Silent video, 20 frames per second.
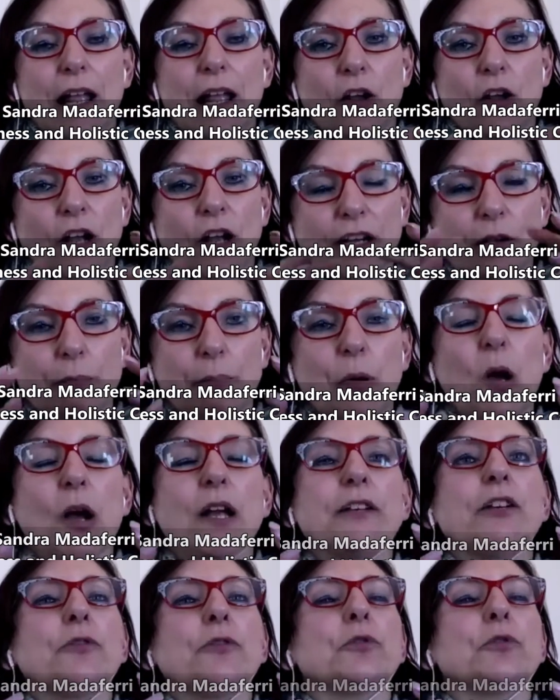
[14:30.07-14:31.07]
And I
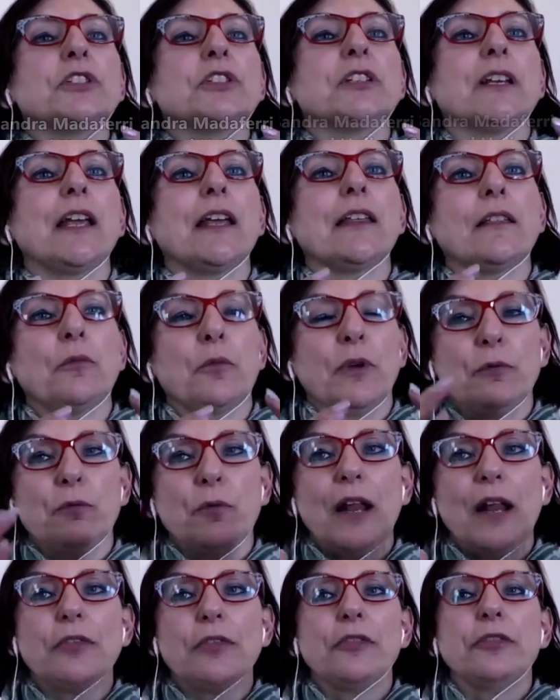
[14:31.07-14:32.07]
combine it all together. We
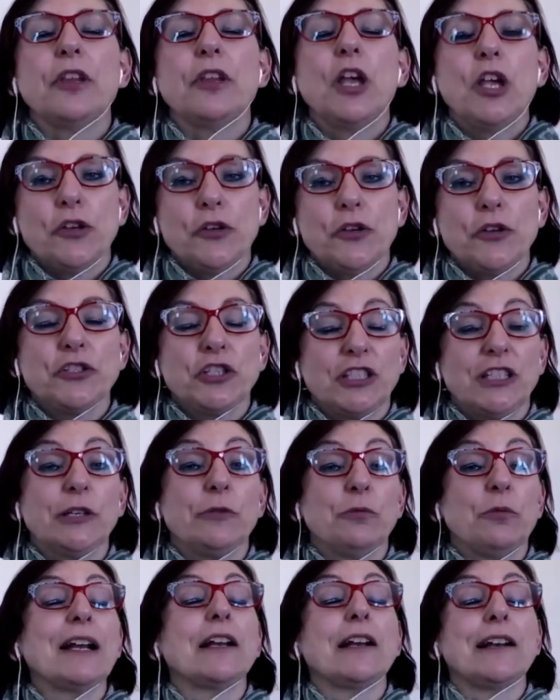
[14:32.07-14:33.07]
run, usually
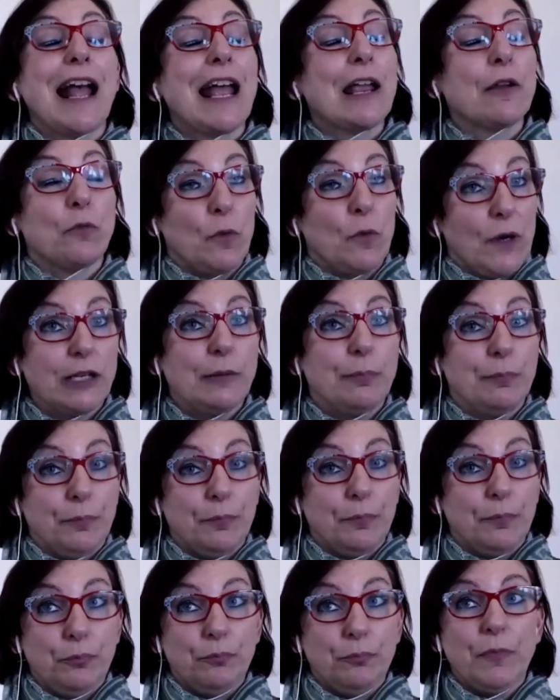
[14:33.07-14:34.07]
run an eight week
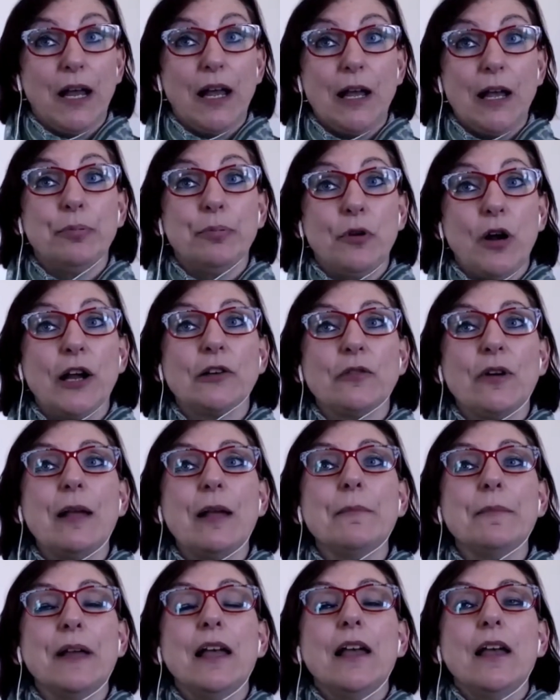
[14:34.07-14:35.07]
uh, program.